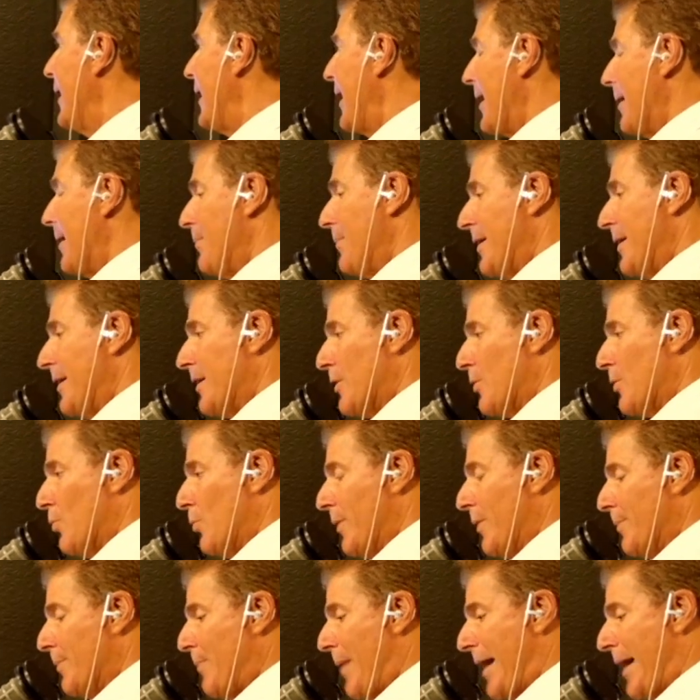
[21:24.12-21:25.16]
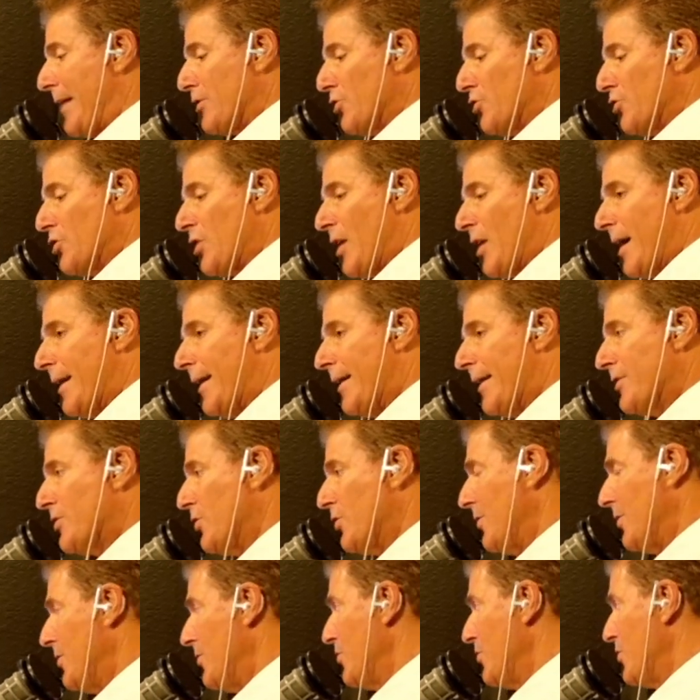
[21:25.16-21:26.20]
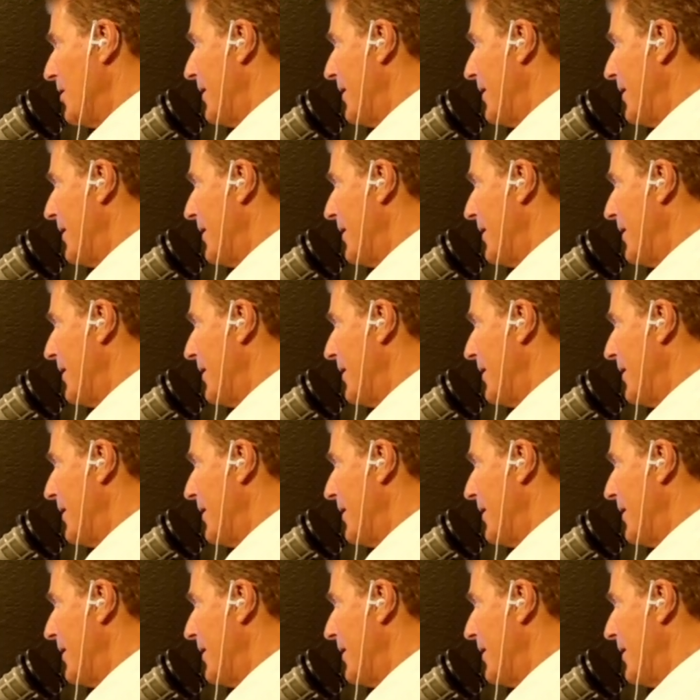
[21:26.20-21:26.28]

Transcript: am here with Pastor John Antonucci,